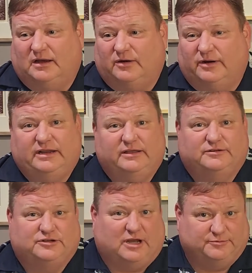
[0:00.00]
or any of the
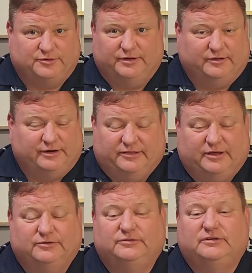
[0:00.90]
Chops Grill, any of
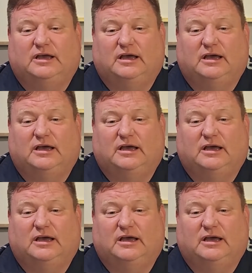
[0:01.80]
those.